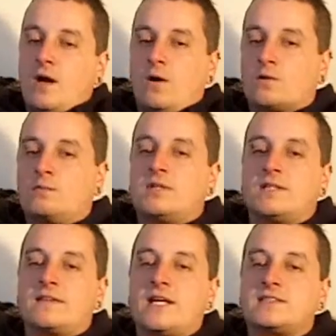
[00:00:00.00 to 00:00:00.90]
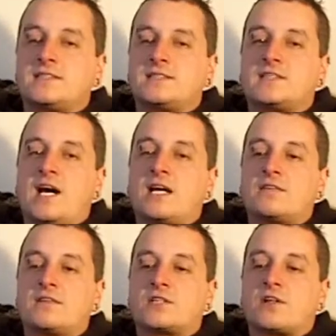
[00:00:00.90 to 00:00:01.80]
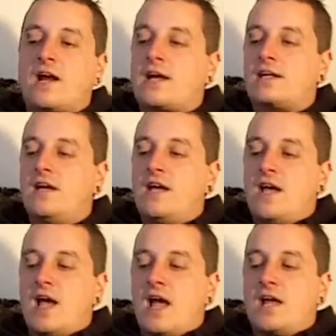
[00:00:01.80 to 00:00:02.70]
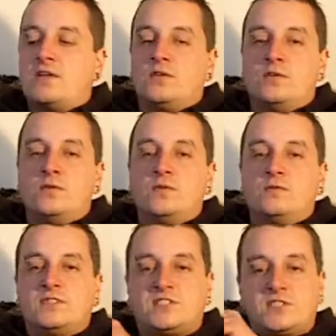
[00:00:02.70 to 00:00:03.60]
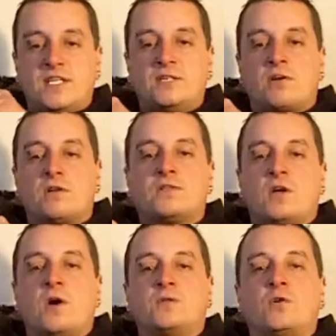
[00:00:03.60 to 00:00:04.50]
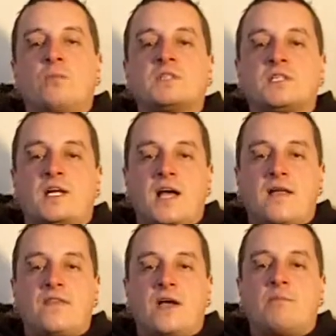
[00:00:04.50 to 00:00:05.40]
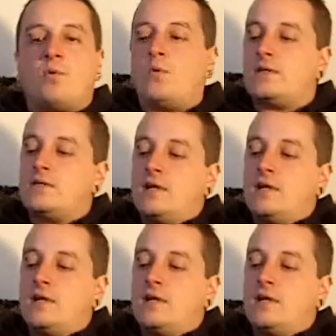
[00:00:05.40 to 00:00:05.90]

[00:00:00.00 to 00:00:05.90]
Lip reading: ultimately that's the start of the track, and you set your odometer at that point,